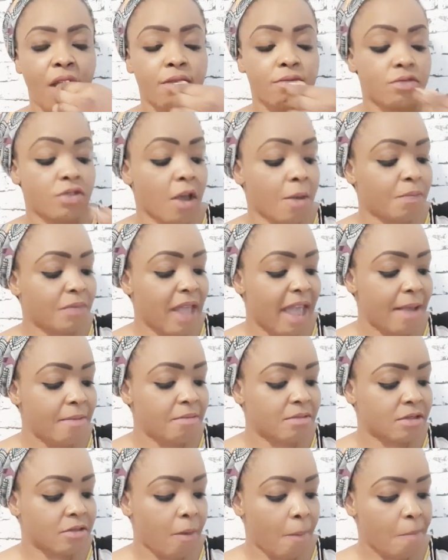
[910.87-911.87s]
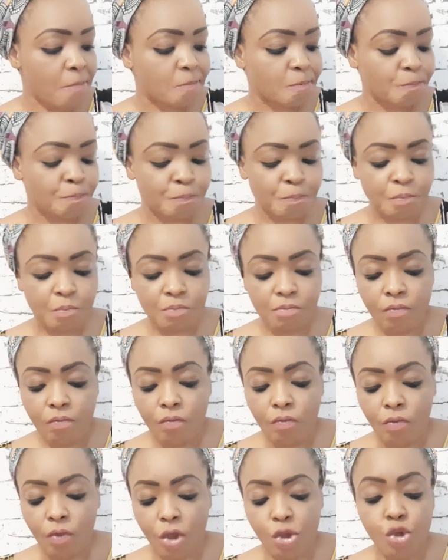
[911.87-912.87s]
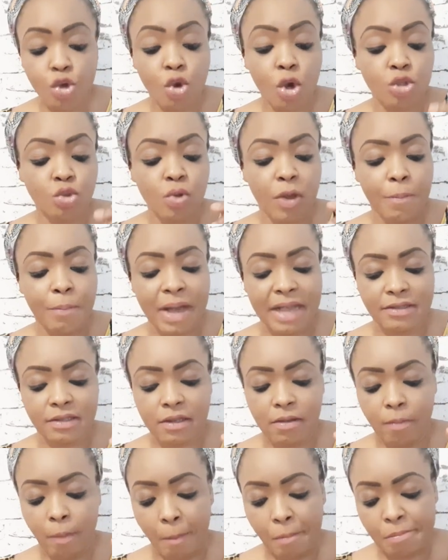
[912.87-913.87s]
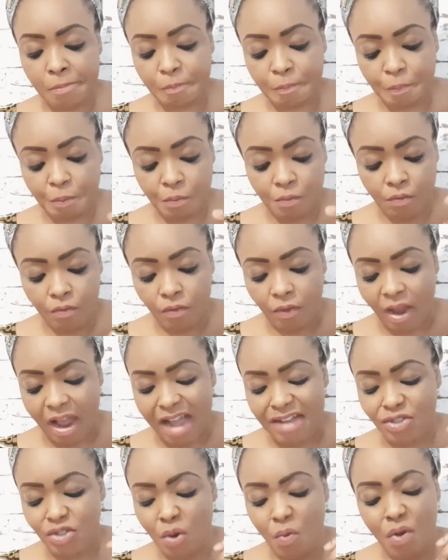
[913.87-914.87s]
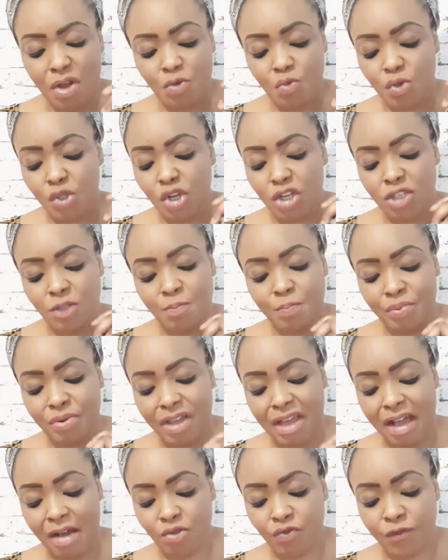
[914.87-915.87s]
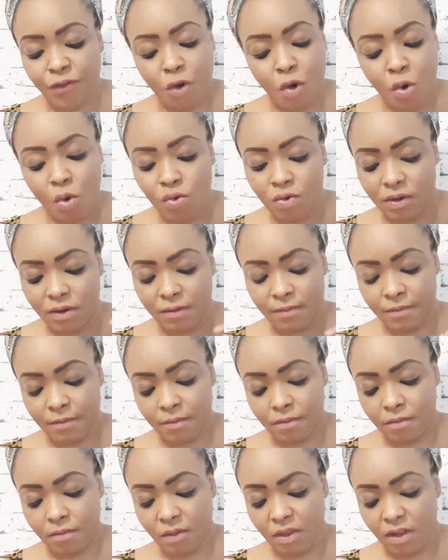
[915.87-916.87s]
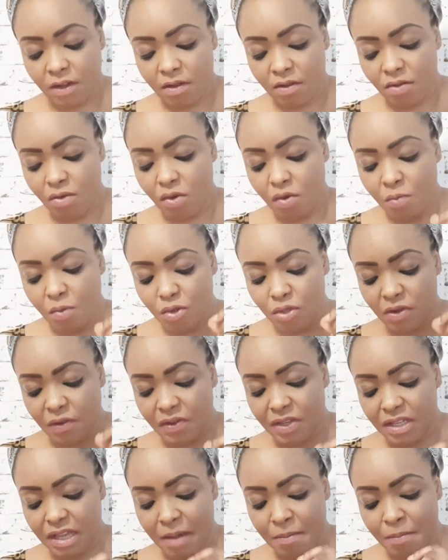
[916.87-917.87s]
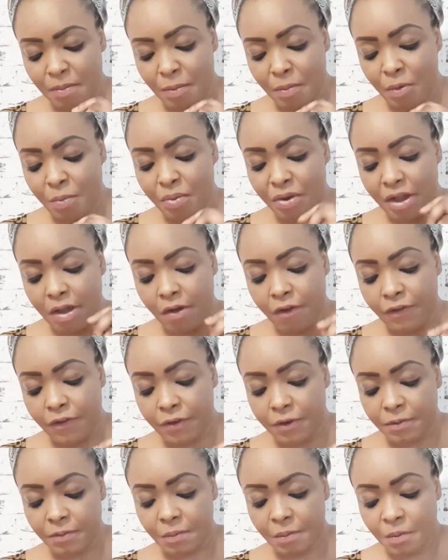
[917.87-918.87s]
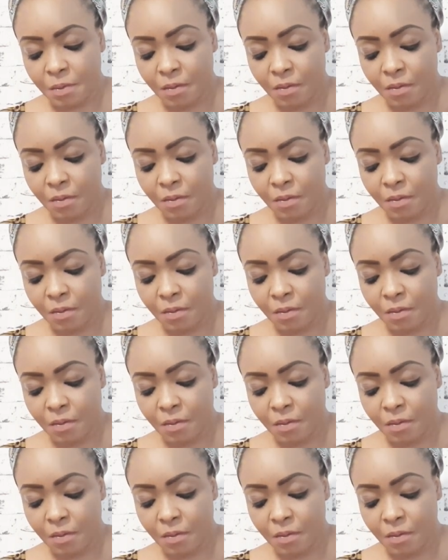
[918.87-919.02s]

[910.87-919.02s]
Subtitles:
Sometimes you go to a party and someone will just bring out phone. No, most of the time people bring out phone.